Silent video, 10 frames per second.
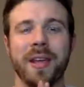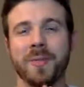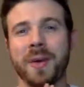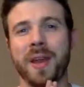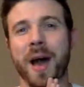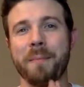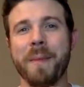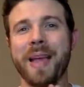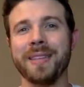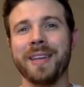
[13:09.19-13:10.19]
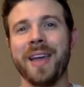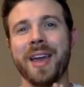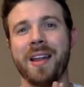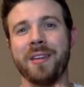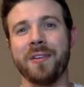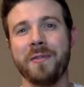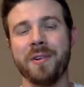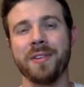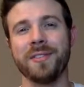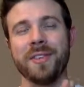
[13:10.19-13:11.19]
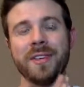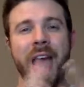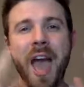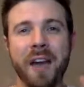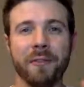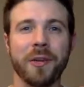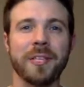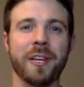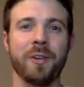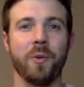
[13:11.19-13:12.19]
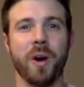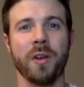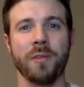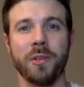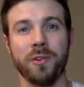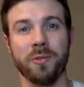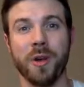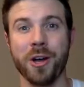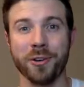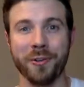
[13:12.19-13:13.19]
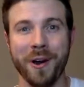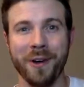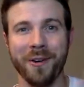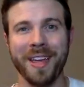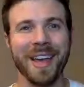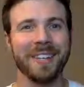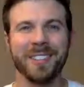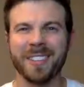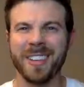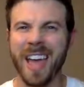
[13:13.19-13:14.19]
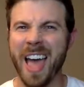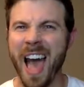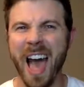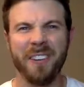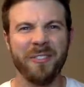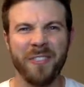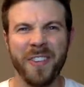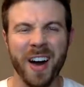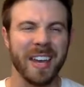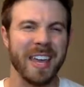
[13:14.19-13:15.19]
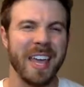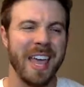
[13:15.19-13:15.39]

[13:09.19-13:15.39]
It's been amazing, and I look forward to seeing every single one of you grow and just have fun